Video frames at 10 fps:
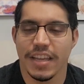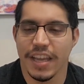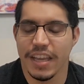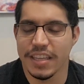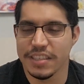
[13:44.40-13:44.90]

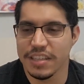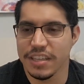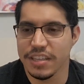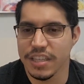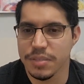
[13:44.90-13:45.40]
And
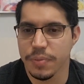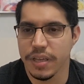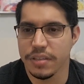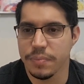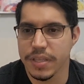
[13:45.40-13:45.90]
that's
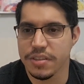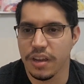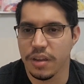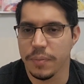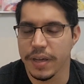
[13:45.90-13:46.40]
my
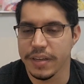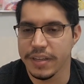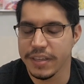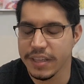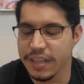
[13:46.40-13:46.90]
talk about
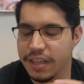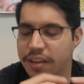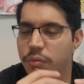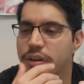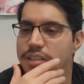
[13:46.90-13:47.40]
it.
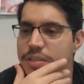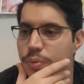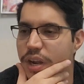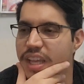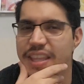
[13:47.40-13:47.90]
I wanted to
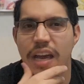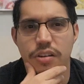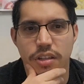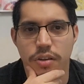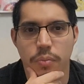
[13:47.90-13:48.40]
break it
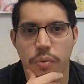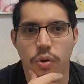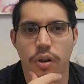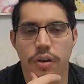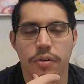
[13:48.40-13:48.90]
down a little
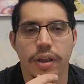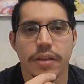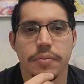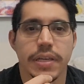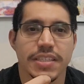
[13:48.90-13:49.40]
more,
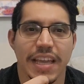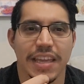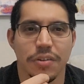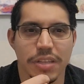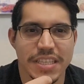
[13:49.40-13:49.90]
right? Because I
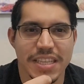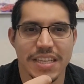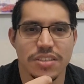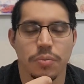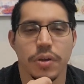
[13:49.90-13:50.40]
can only
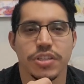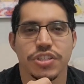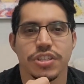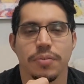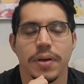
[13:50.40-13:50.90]
say so
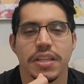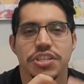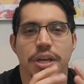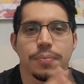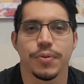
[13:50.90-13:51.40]
much about
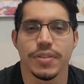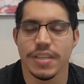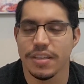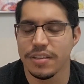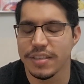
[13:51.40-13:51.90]
the chapter
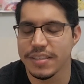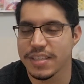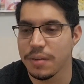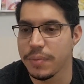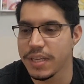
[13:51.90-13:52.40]
in
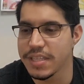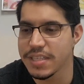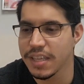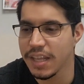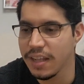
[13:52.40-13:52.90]
10
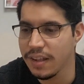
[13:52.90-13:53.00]
minutes.